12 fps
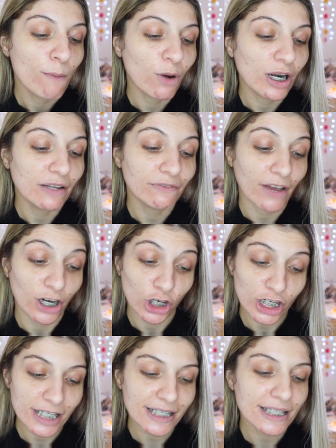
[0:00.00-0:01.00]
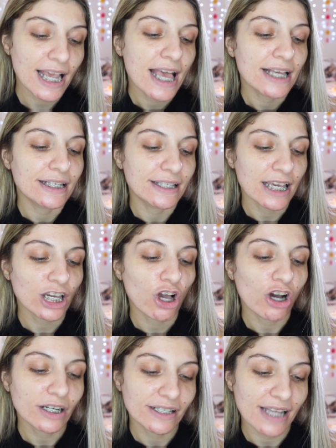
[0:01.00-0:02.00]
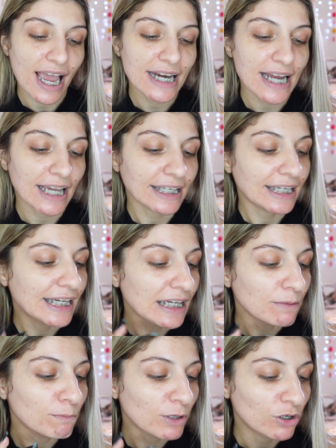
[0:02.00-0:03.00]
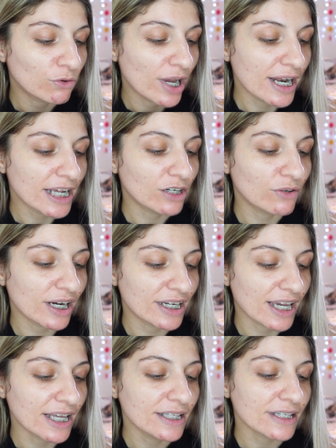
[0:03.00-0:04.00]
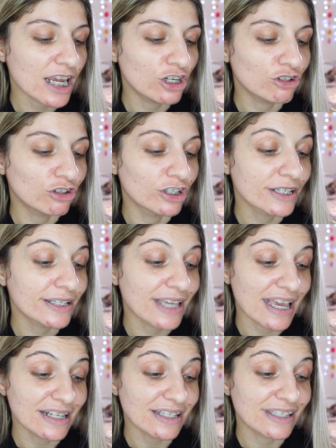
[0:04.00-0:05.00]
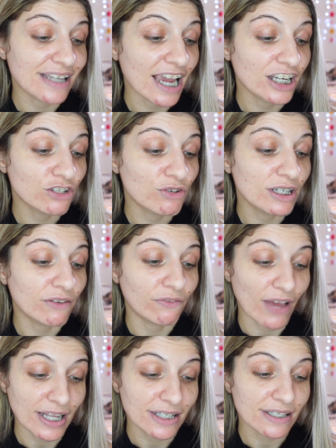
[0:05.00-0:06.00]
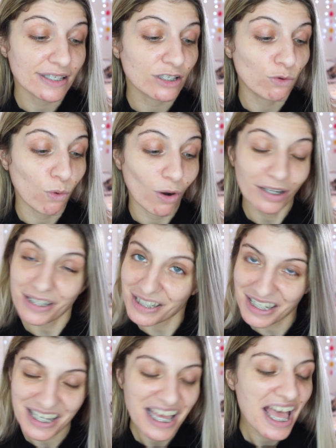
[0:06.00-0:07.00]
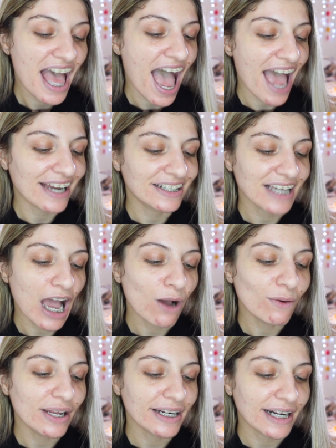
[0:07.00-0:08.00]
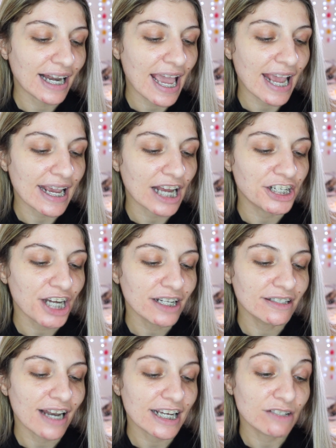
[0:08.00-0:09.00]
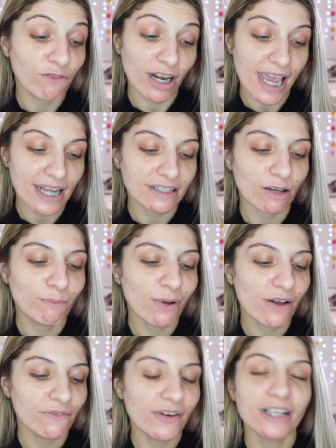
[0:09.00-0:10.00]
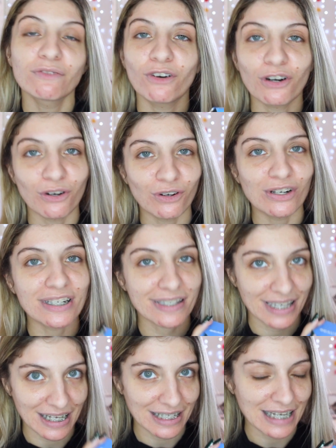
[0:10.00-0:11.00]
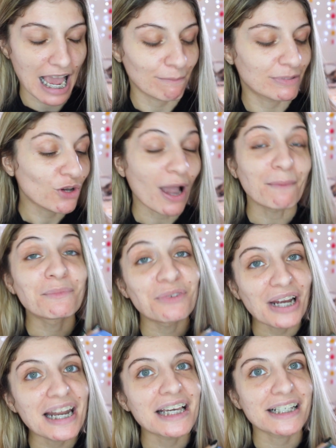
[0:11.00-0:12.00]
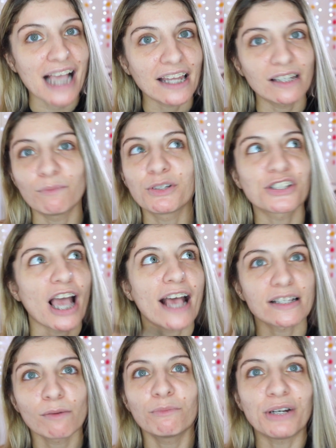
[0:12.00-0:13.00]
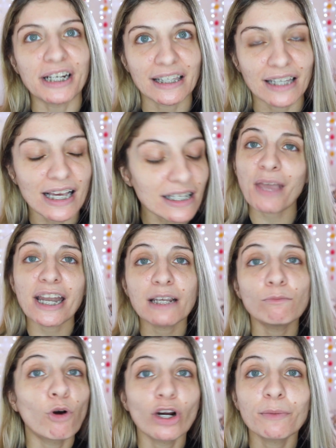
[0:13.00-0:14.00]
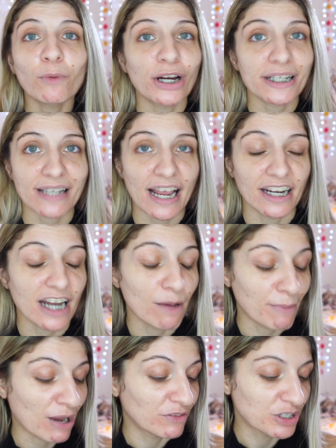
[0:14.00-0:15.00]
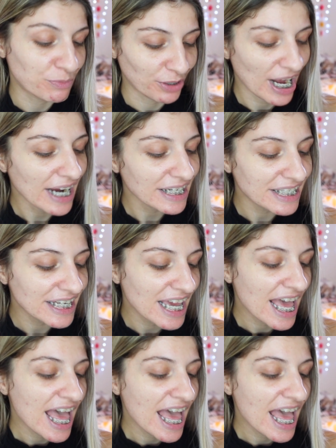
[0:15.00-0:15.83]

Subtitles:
polyphenols, zinc oxide, a key mineral ingredient in your skin's dietary defense squad, and kaolin clay, a gentle exfoliator, perfect for all skin types. So I'm really excited because as I'm reading this, getting more and more excited about this product.